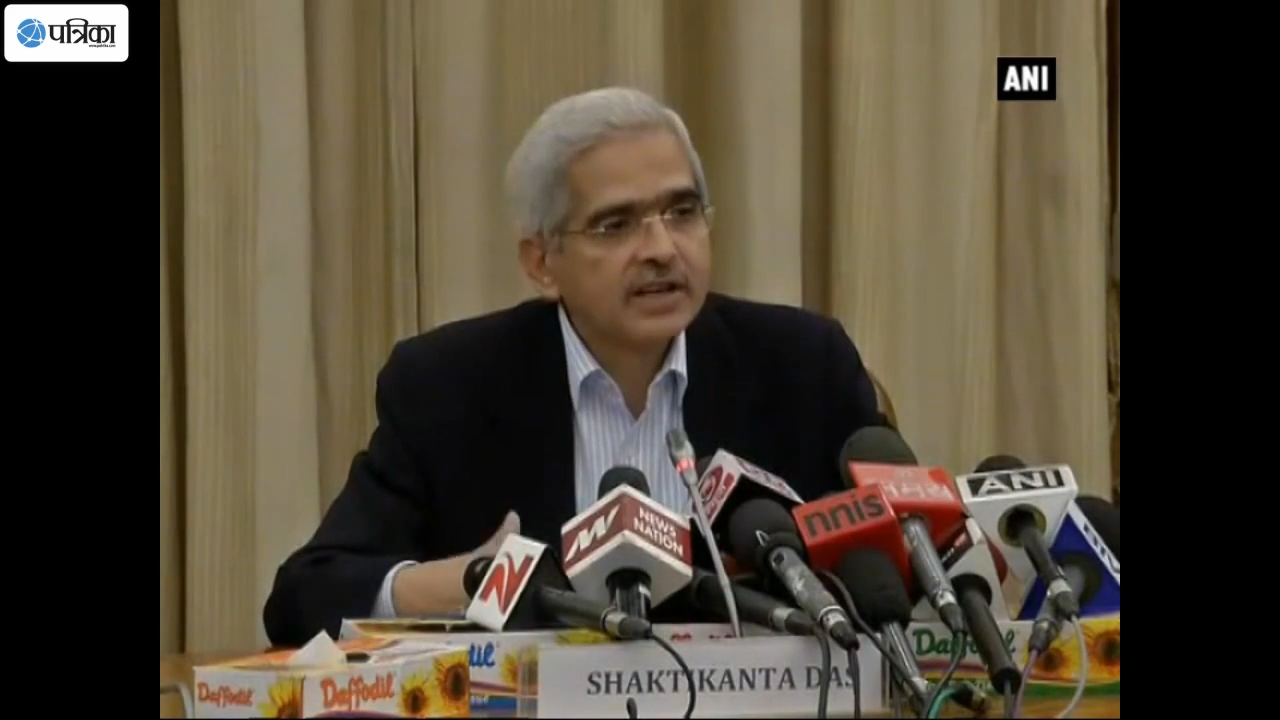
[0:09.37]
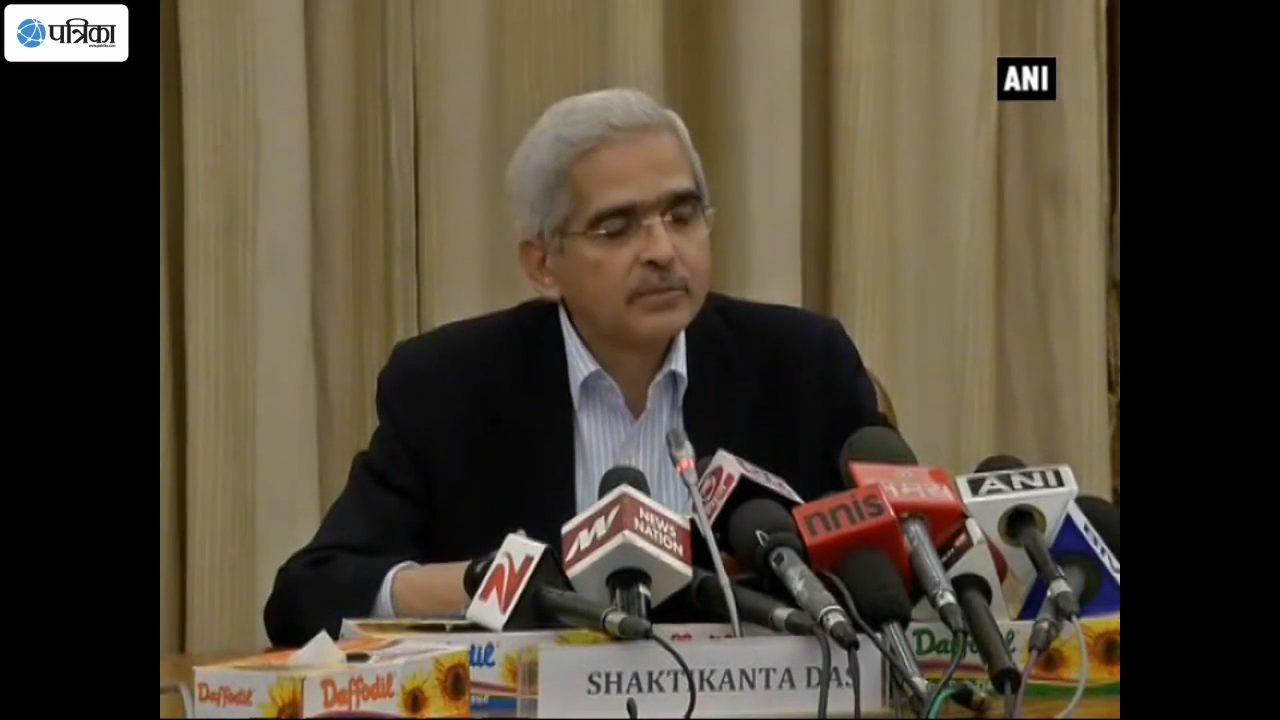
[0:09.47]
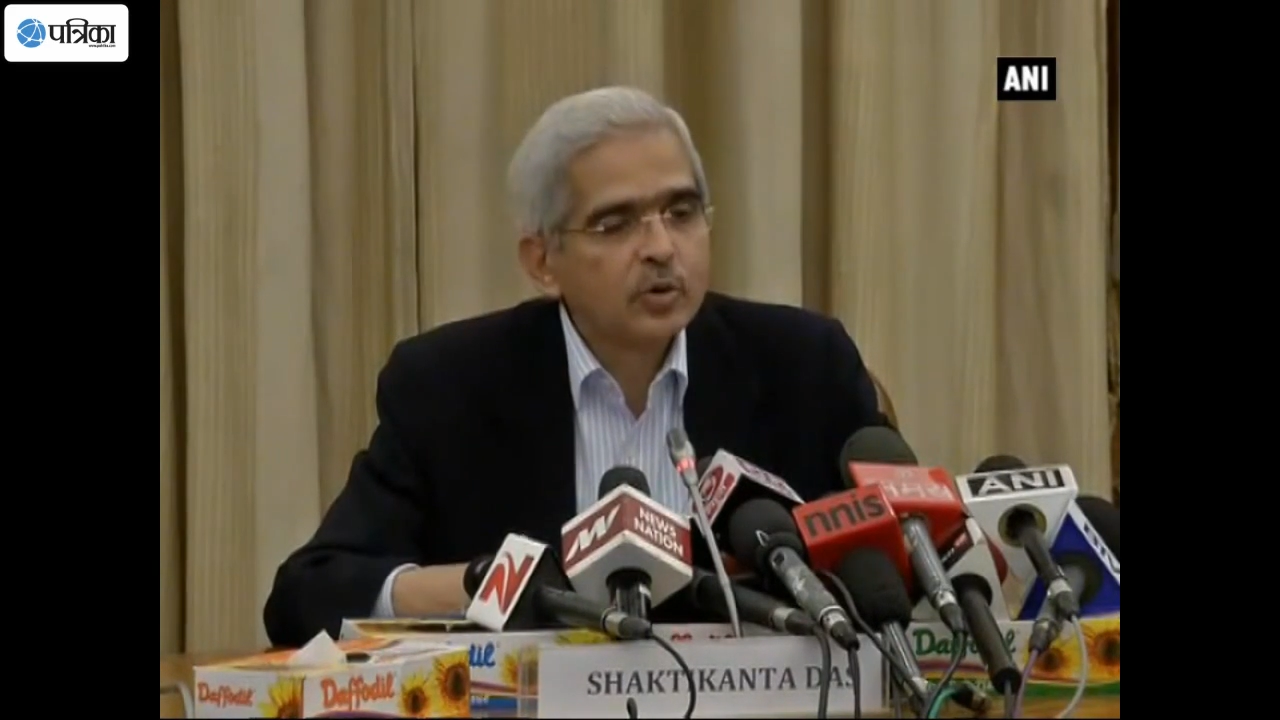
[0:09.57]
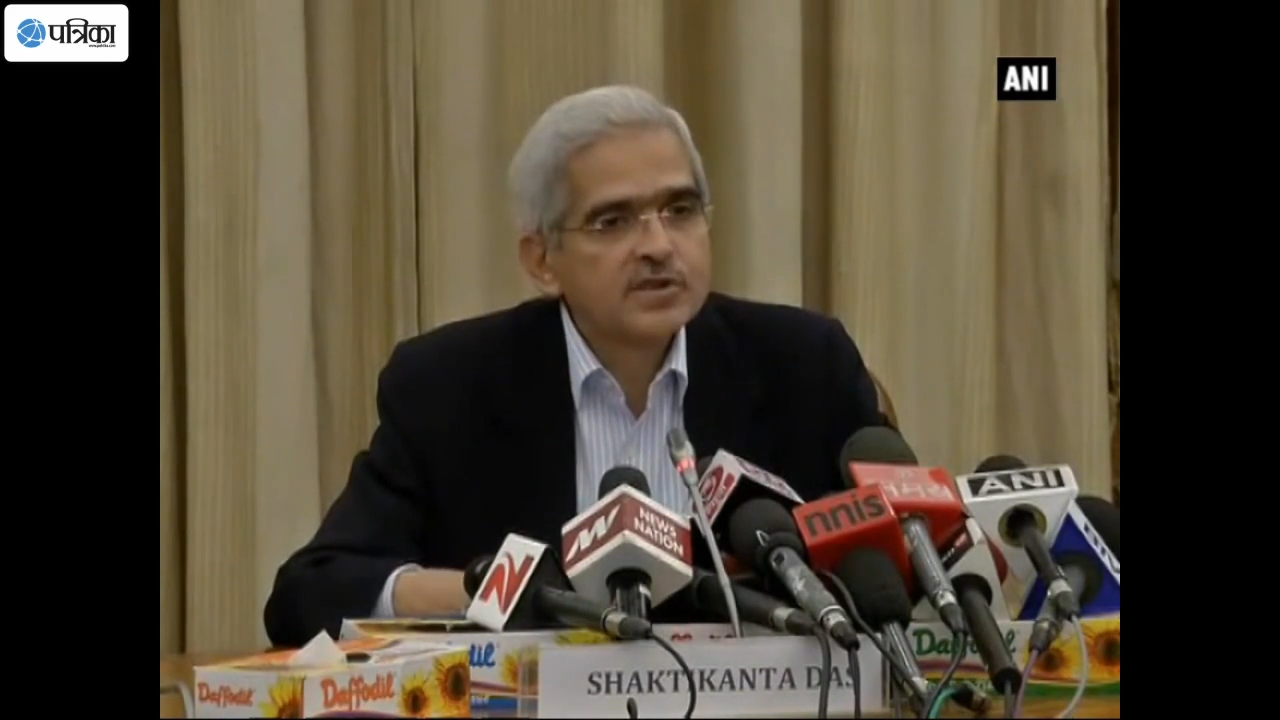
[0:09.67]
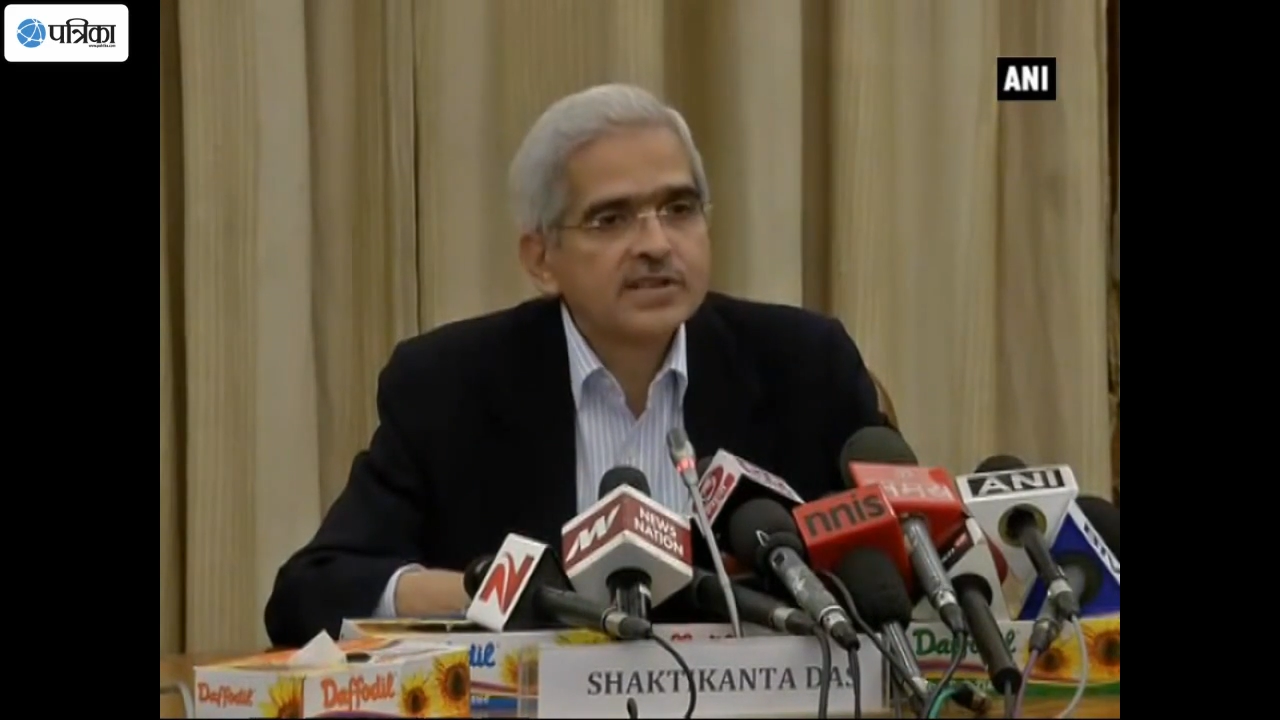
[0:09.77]

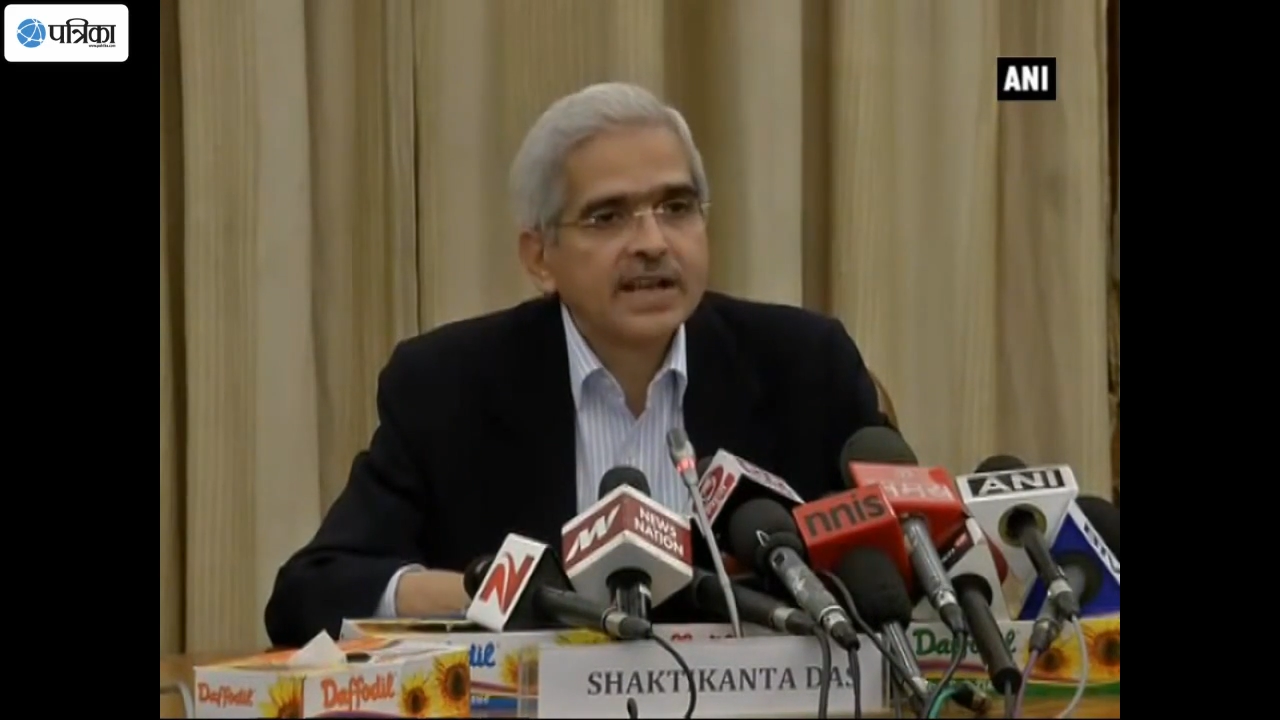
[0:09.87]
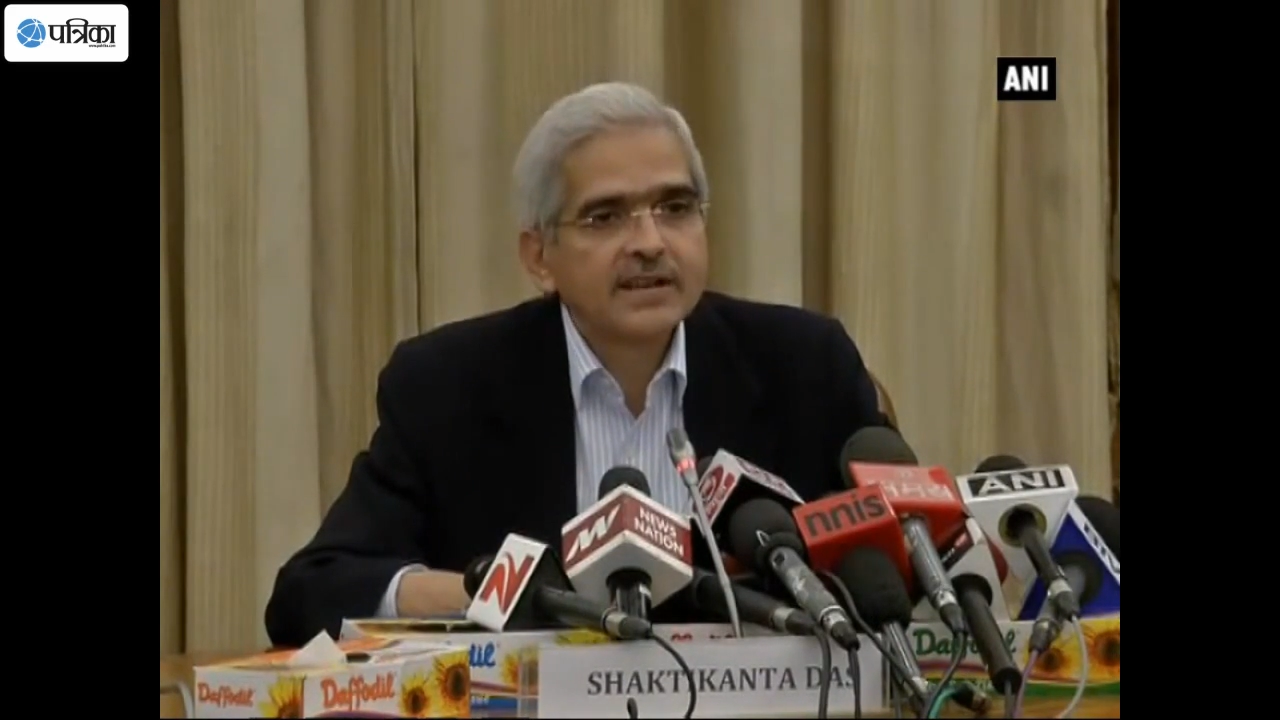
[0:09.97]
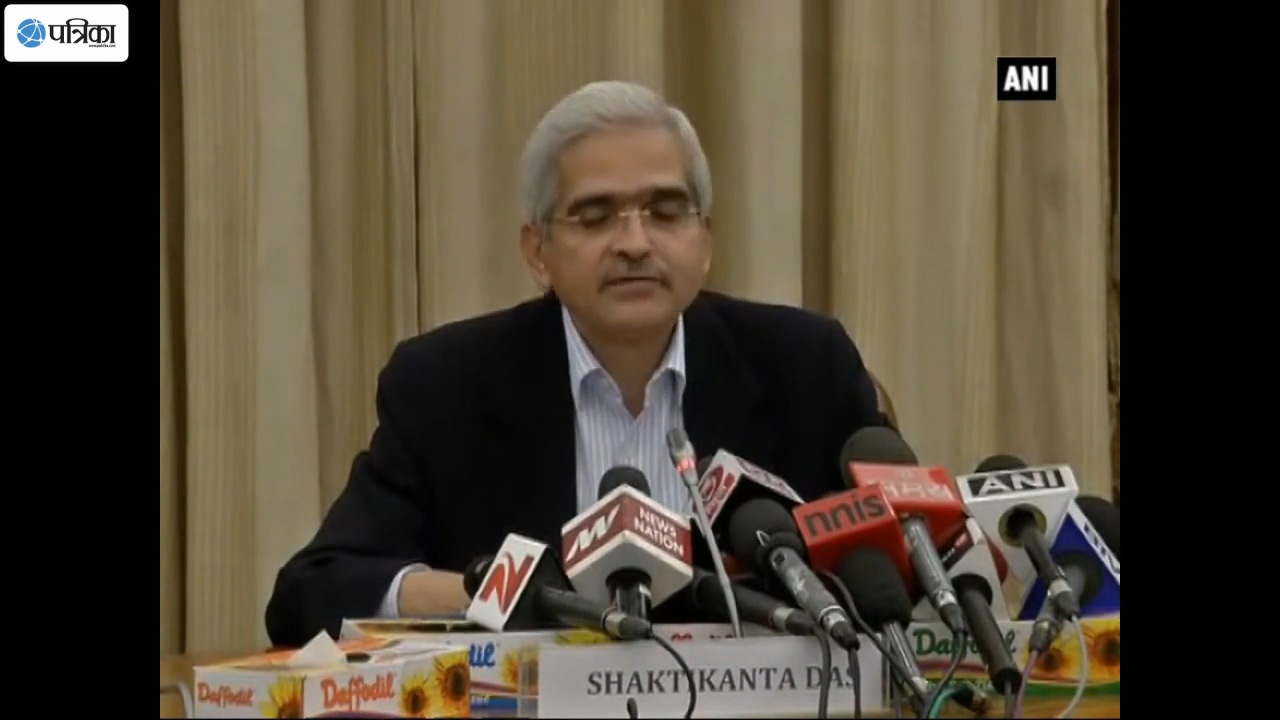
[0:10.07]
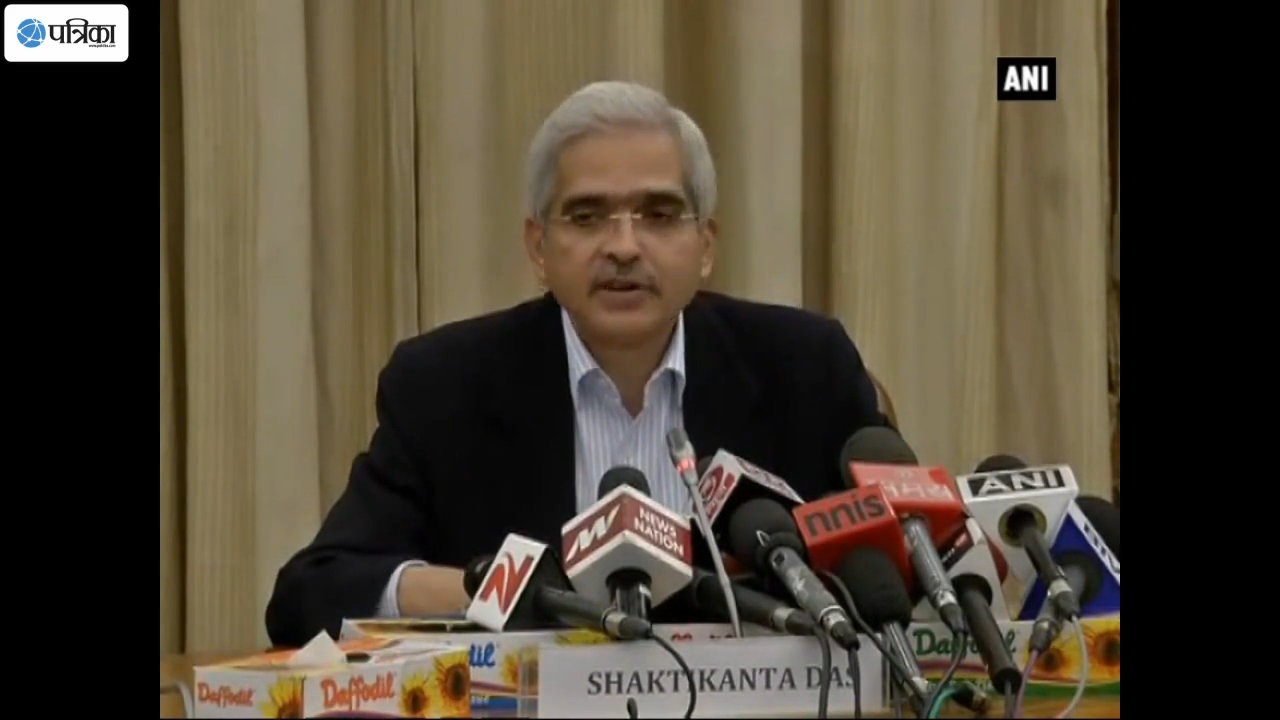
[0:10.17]
inputs like